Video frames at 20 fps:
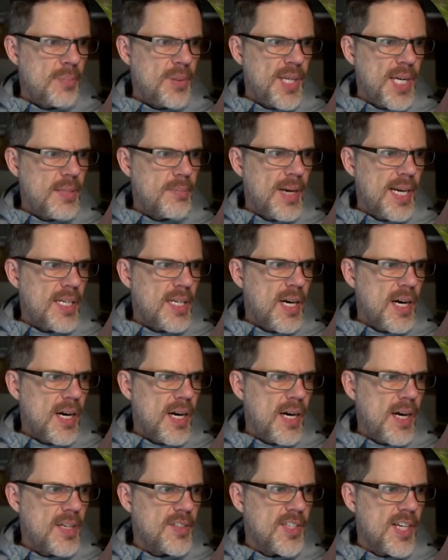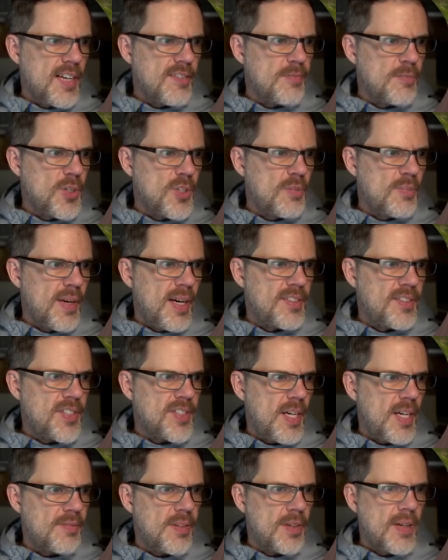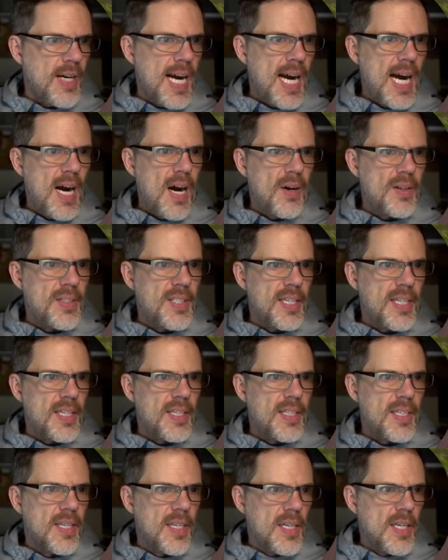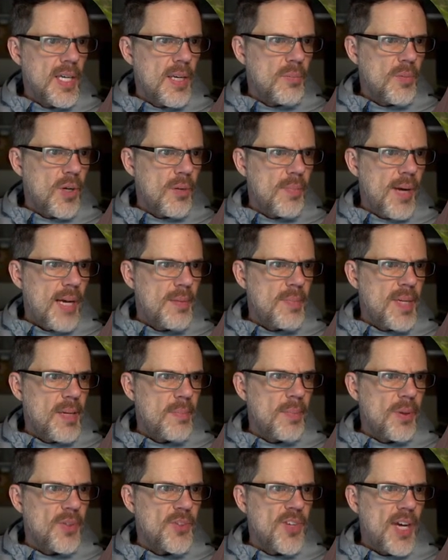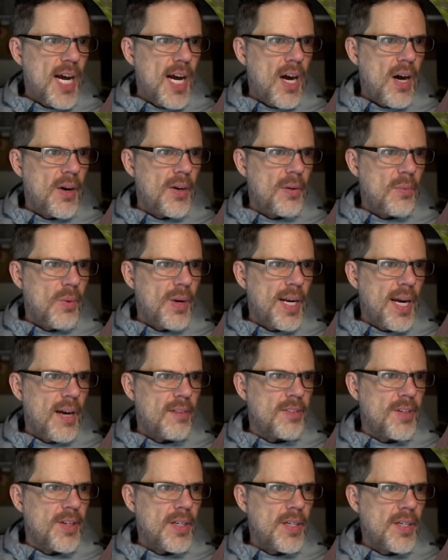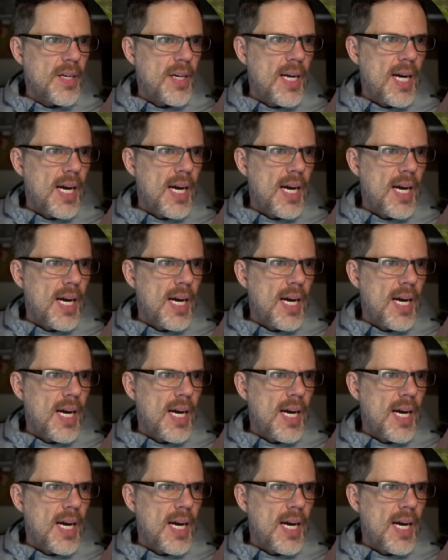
played my cards and I've moved my stuff around and put my meeples out, whatever,